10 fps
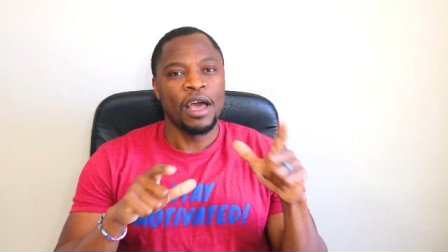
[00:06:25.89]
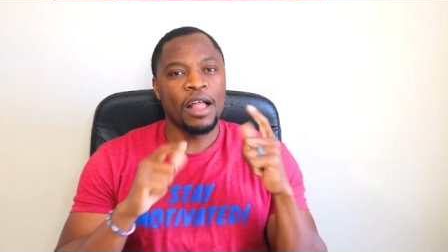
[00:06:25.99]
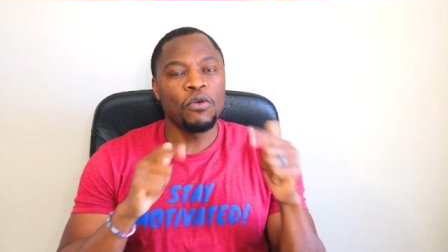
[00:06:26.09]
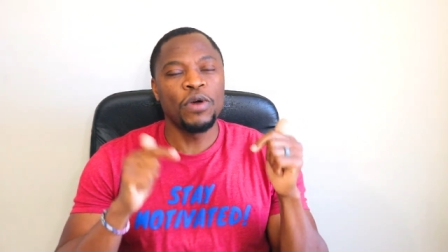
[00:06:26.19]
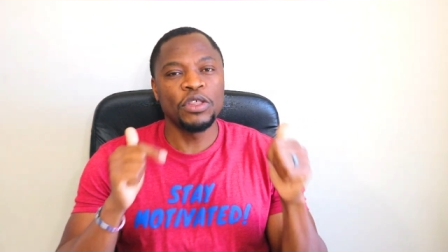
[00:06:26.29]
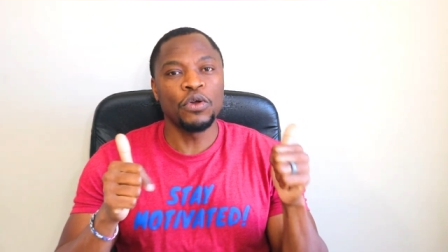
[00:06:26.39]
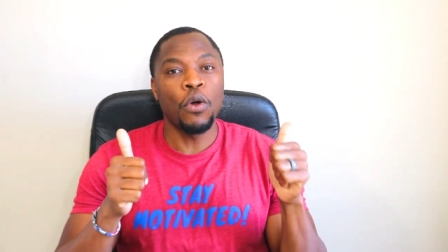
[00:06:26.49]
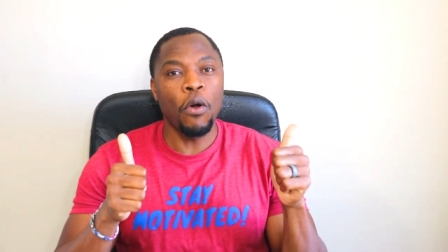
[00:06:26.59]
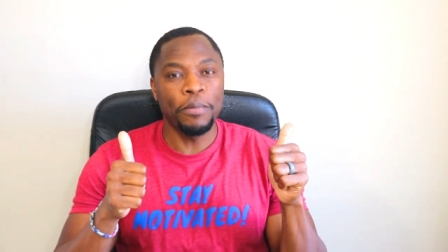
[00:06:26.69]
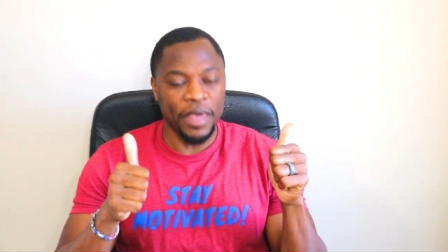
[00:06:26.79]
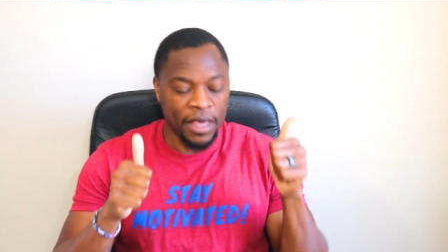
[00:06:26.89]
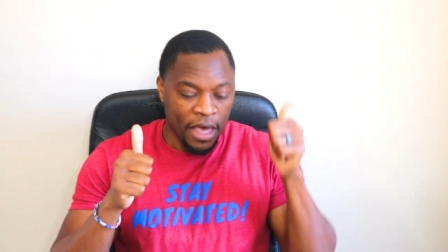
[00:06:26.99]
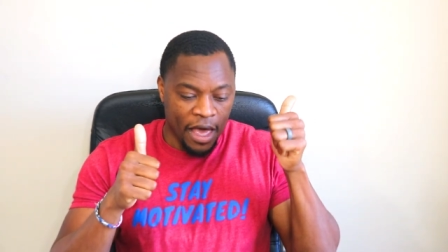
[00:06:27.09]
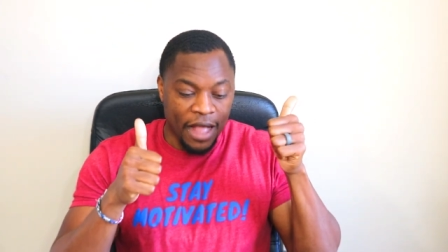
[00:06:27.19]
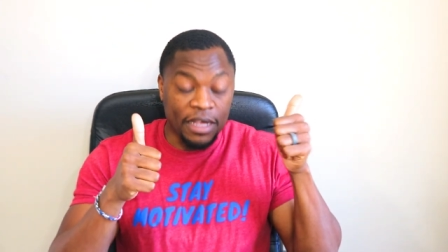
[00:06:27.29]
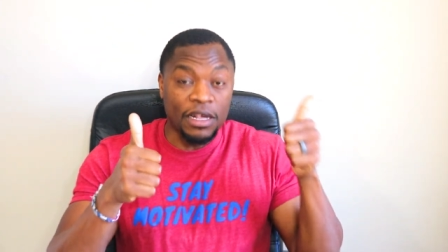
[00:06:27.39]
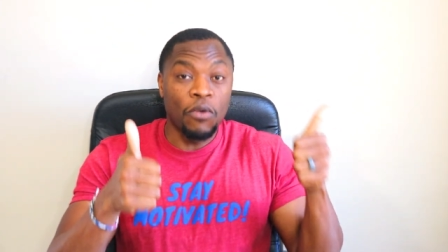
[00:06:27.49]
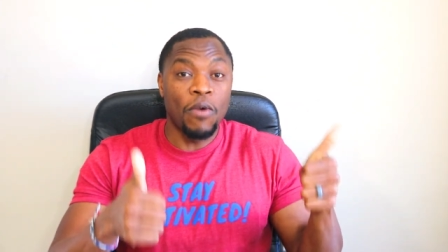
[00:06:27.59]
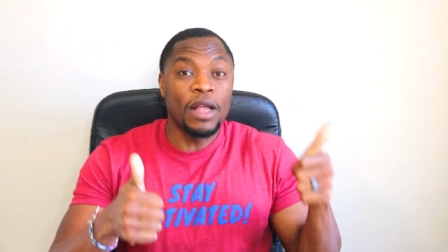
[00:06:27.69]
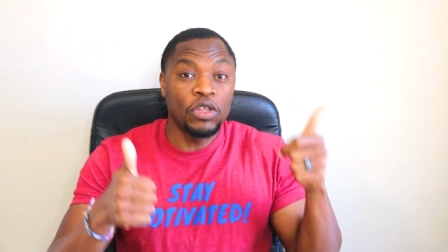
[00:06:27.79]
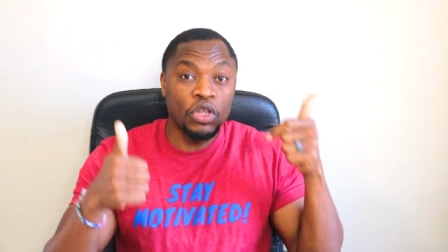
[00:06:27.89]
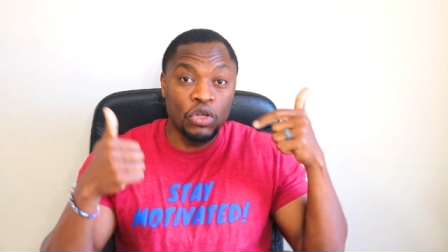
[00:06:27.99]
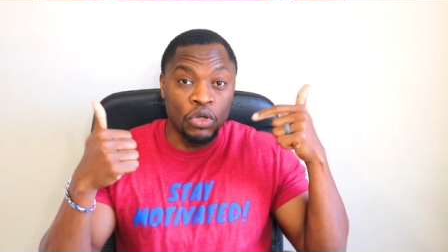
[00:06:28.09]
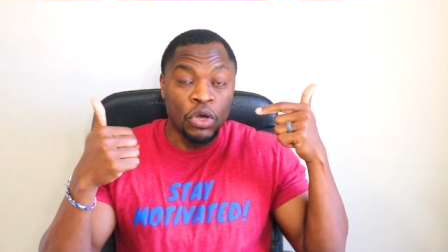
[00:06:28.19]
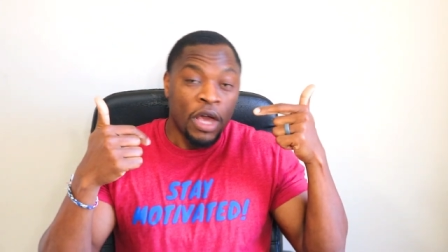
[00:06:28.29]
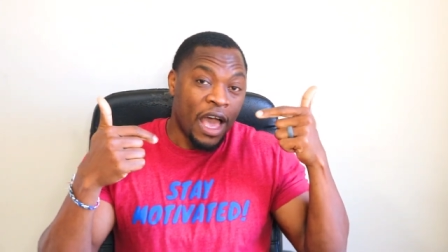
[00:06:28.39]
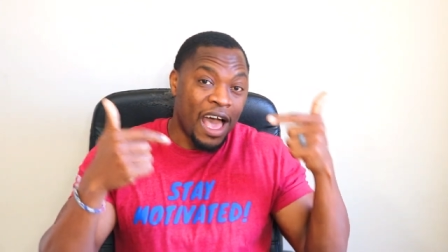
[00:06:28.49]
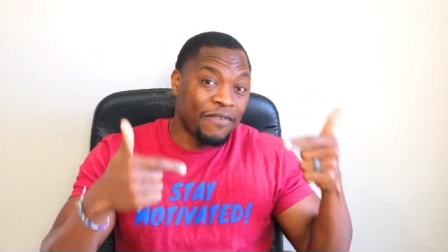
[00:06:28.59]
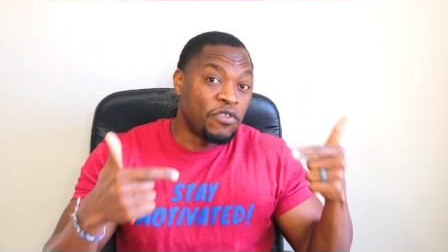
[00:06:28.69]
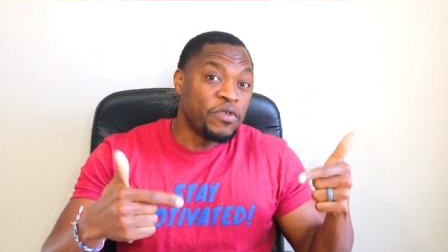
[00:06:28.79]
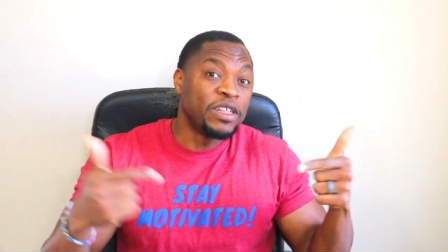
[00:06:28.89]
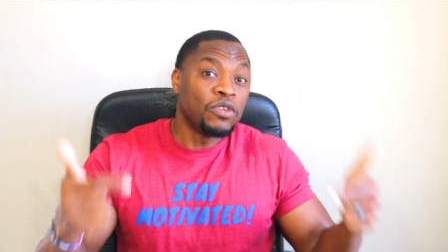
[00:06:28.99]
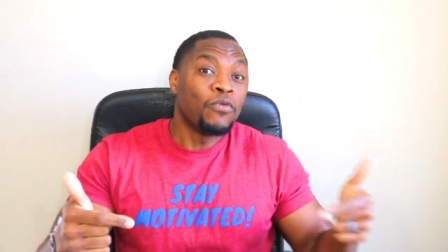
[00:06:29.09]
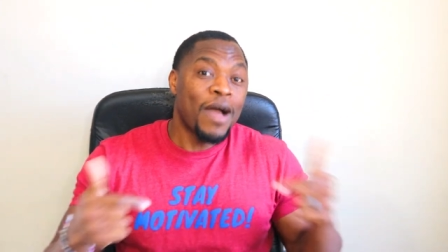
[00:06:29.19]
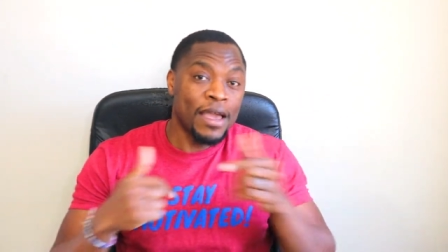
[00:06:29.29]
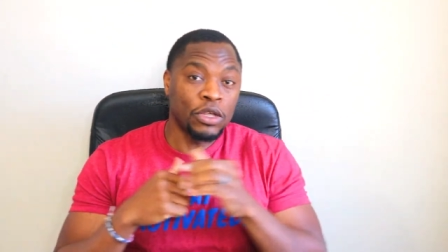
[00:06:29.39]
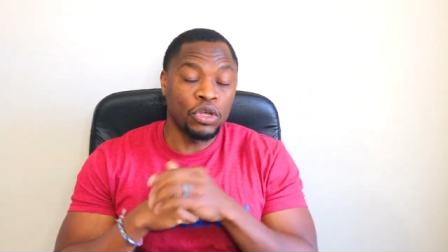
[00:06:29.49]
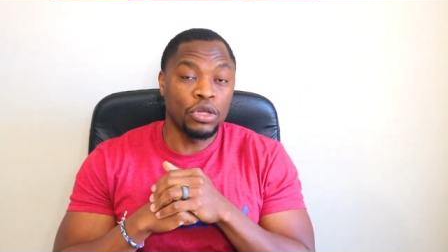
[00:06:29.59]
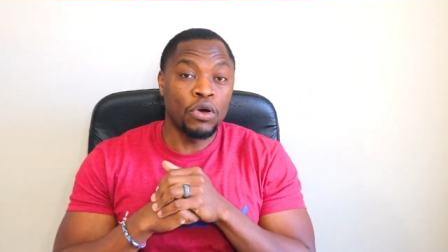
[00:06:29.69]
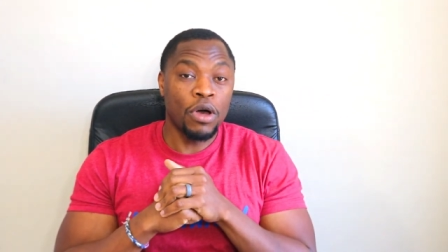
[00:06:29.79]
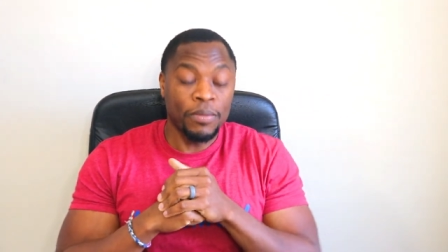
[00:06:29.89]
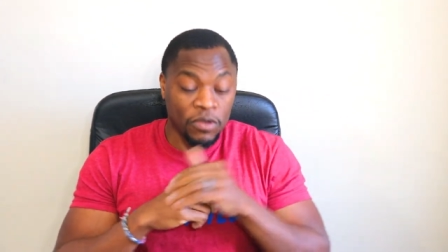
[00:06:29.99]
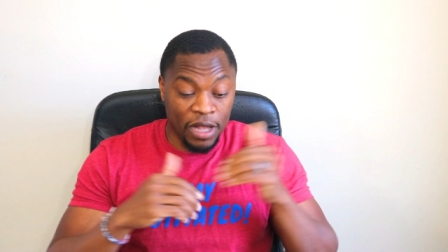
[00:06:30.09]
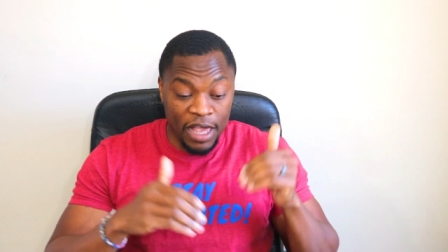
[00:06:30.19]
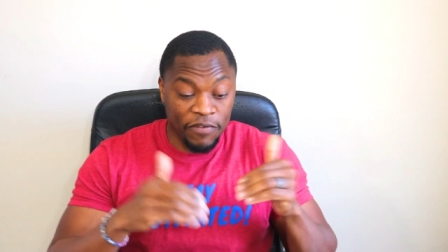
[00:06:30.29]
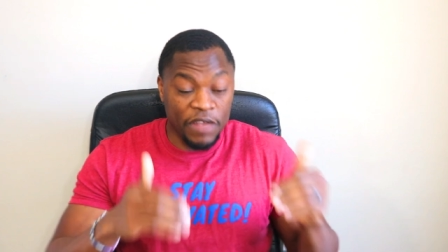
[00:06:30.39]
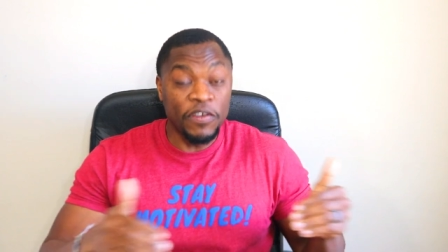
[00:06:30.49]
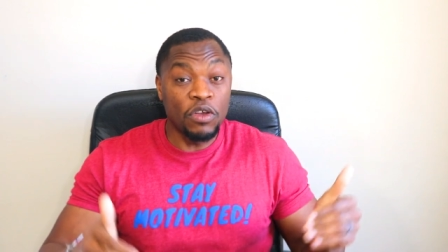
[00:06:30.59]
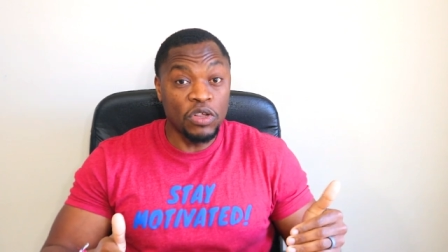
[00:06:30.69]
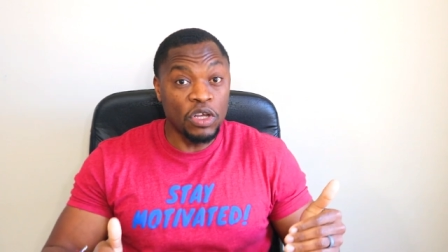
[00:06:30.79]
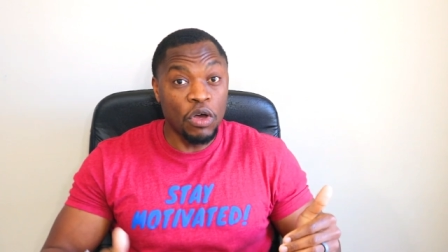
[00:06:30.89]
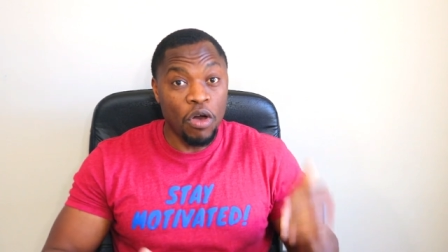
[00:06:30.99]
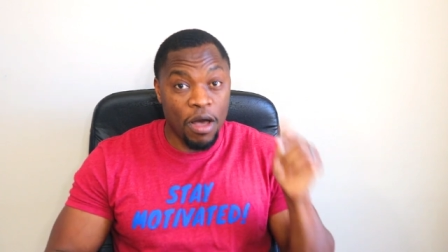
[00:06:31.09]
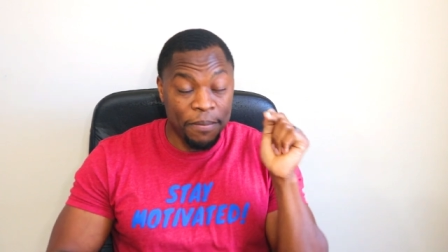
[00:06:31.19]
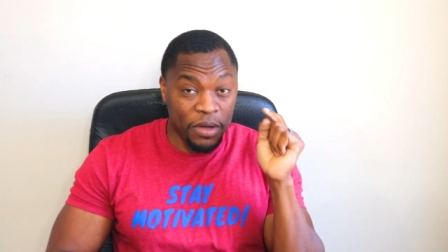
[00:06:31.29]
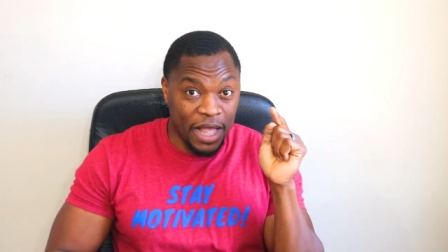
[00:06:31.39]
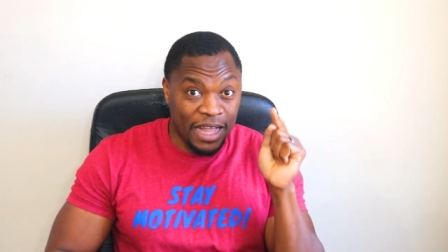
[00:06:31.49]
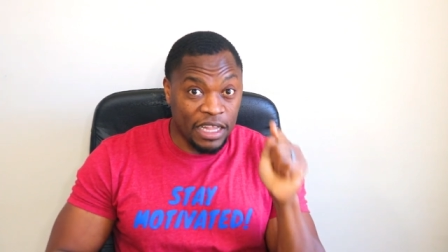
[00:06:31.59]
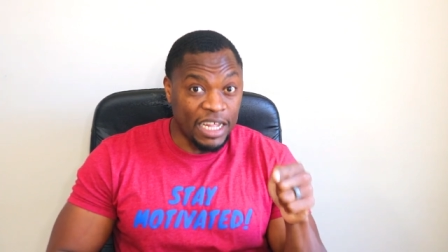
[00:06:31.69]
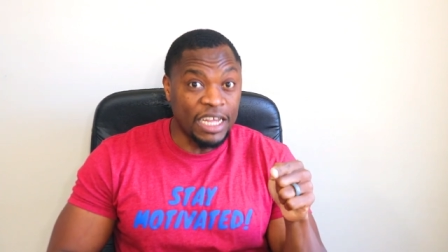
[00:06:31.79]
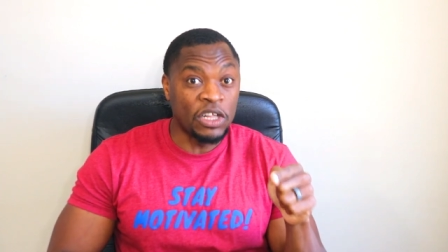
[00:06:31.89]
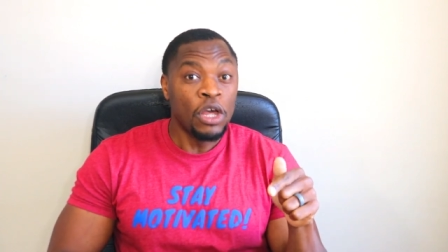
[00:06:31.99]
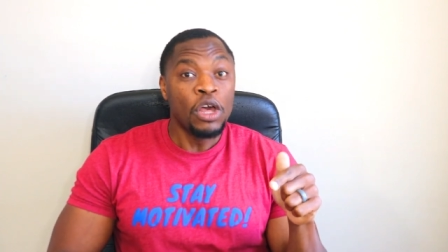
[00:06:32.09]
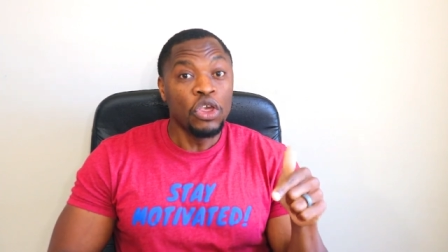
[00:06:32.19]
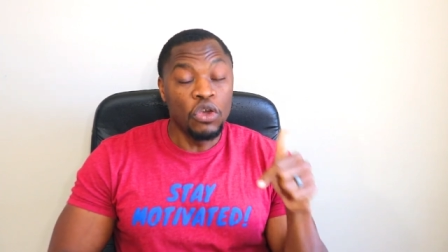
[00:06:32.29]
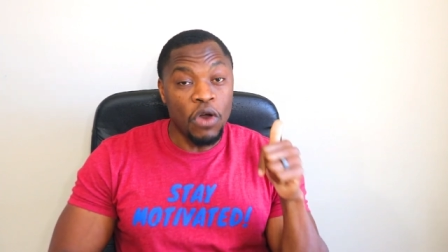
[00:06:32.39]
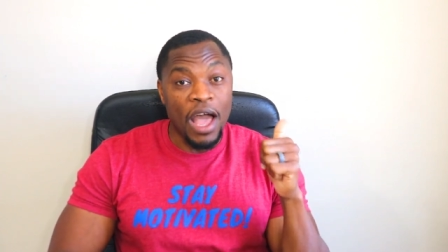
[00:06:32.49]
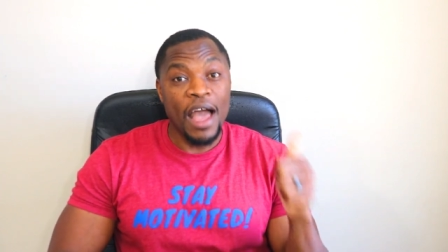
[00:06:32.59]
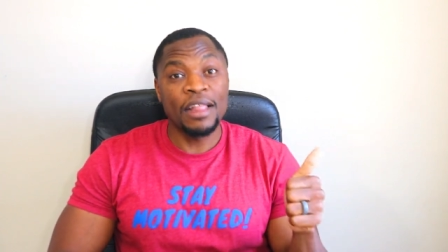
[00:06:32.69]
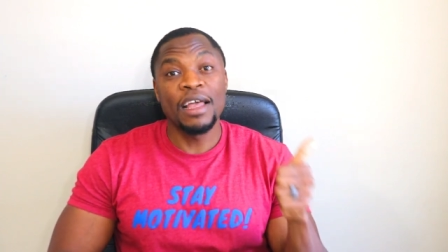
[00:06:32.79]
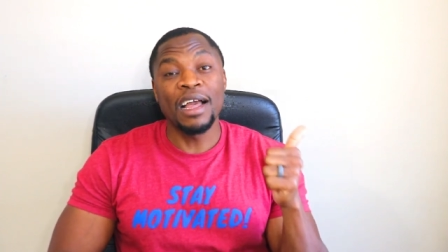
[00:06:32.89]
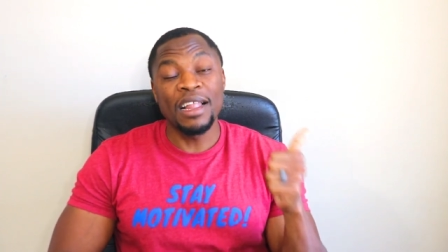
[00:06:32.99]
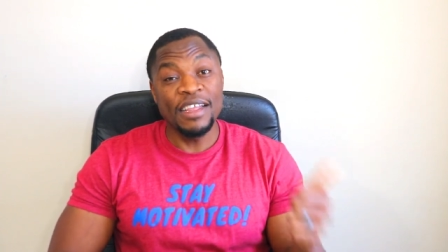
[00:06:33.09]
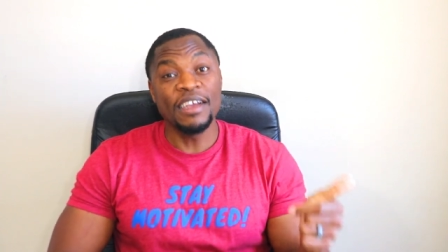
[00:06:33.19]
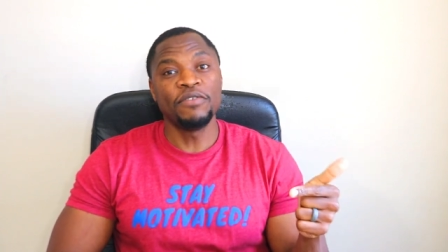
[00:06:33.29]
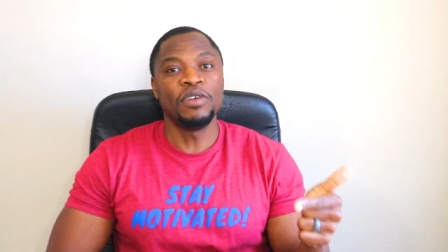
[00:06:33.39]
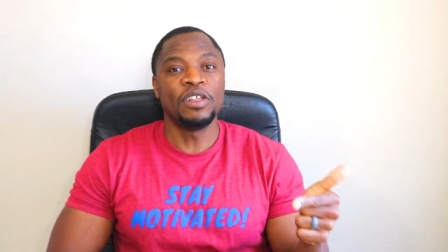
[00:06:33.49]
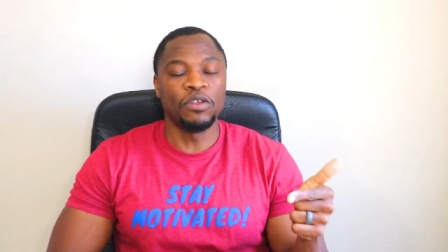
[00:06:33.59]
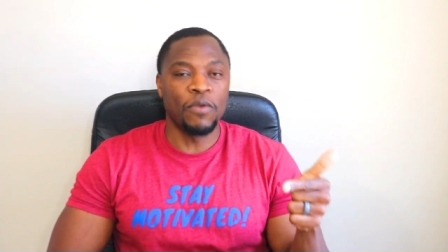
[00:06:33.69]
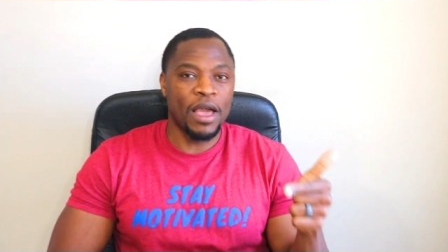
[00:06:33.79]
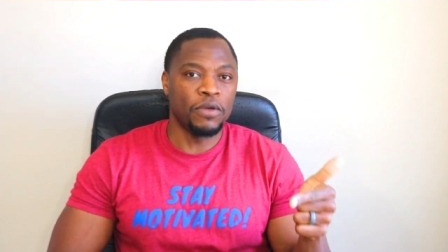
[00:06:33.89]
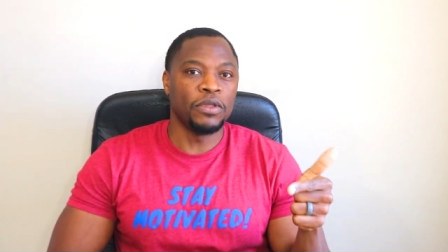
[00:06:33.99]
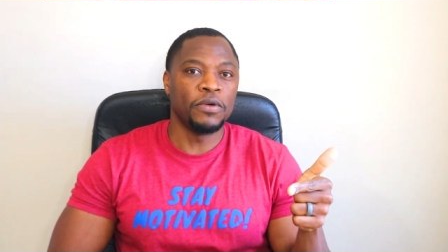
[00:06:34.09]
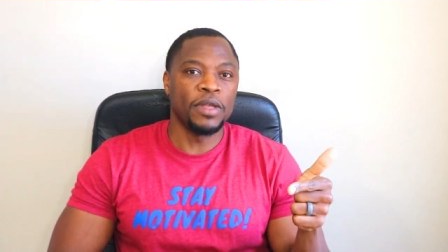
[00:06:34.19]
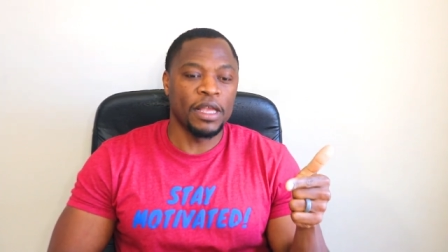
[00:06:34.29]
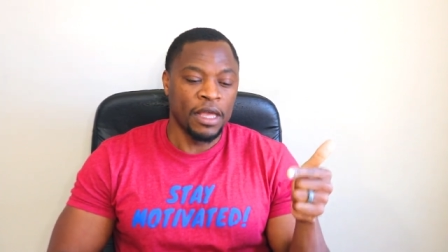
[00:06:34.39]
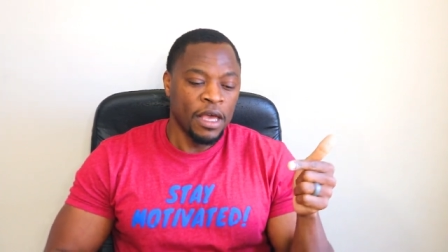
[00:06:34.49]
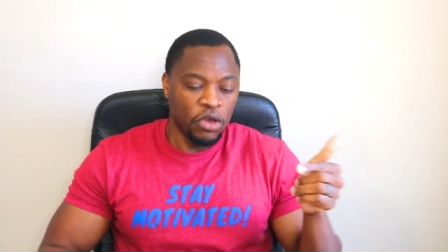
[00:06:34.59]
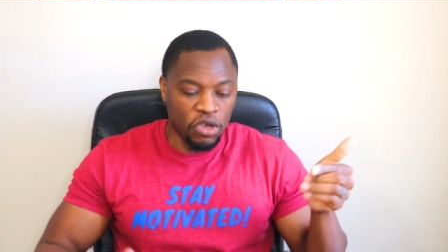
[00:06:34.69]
I don't want you hoping. At least I want you to have a reason why it should go up, so that even if it doesn't go up, but at least you had a clear reason why you were doing it.